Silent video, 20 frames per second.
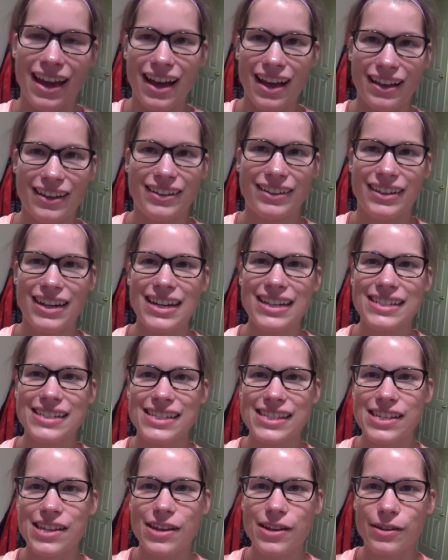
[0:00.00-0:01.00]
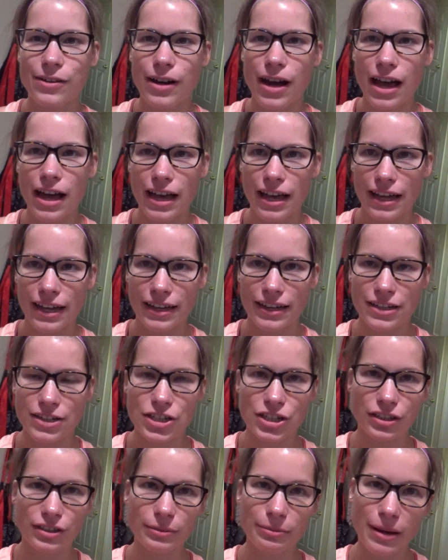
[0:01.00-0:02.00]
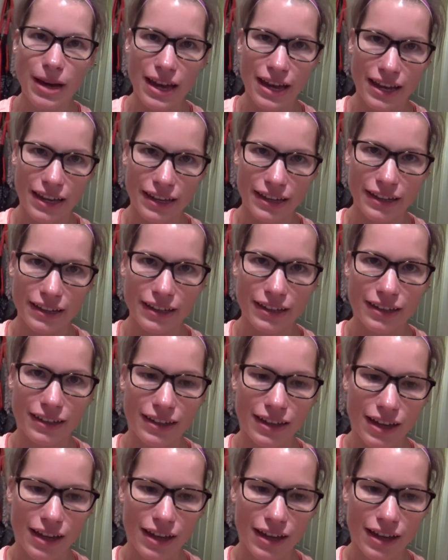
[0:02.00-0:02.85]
Alright, so I chilled my